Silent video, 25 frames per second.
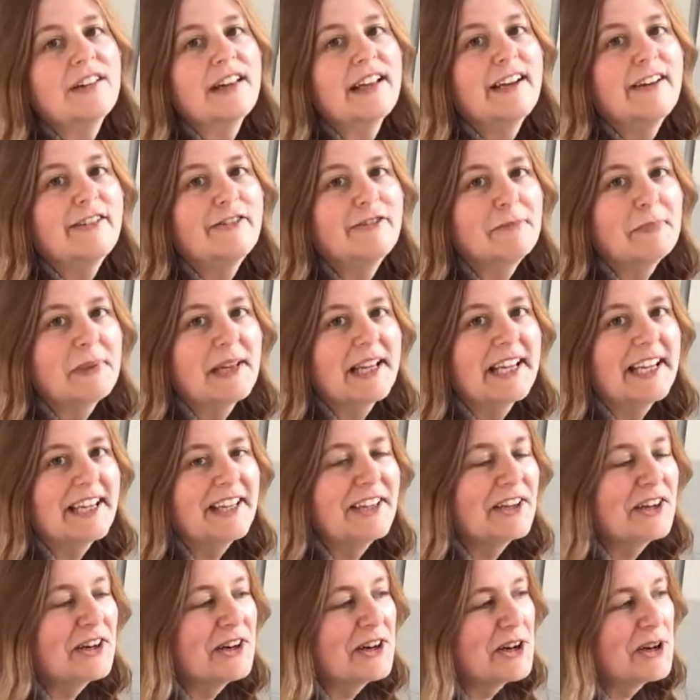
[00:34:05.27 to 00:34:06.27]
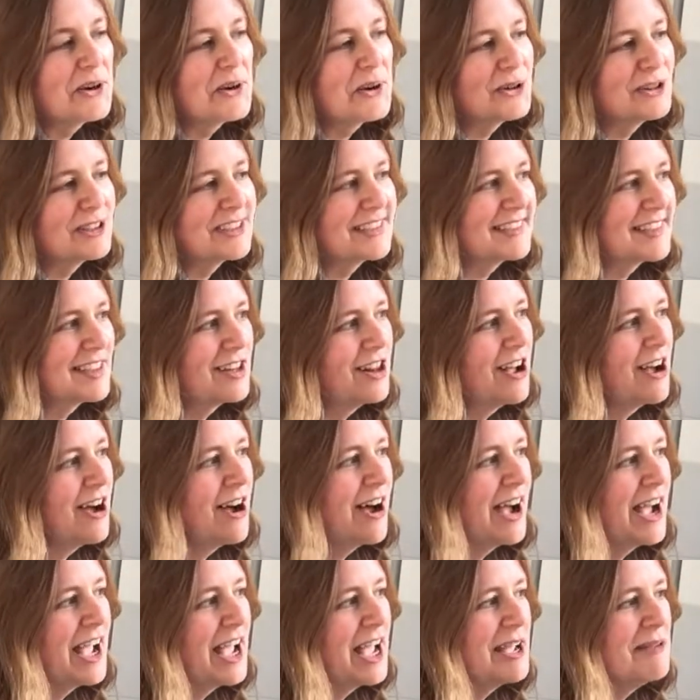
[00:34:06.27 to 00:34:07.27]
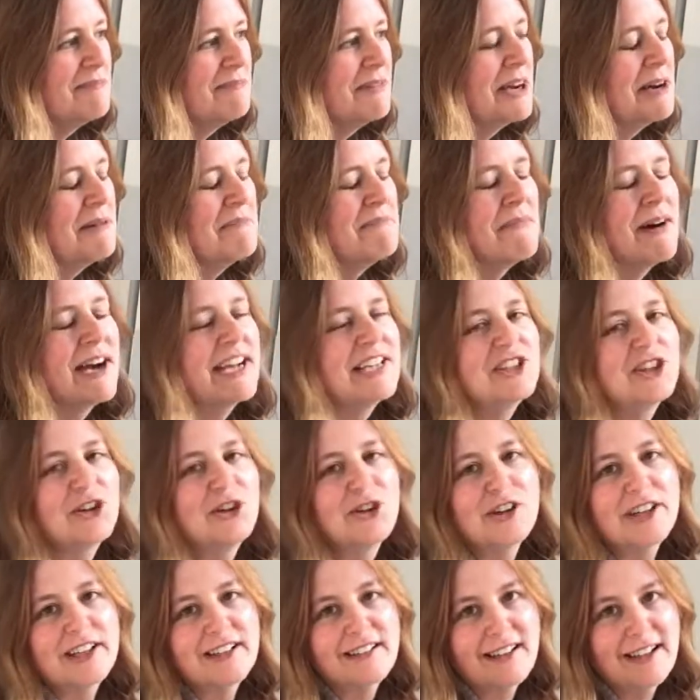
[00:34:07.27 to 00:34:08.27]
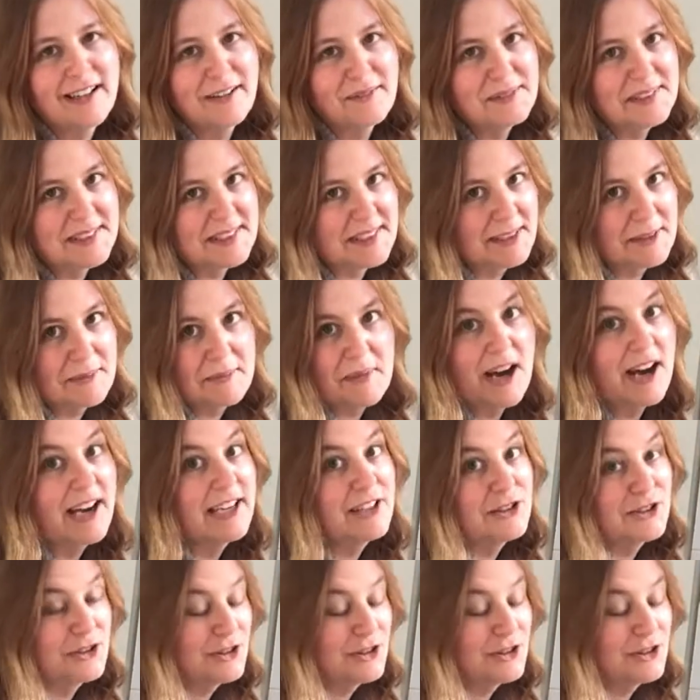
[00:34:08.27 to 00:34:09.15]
love Play-Doh or slime. My daughter loves them. I do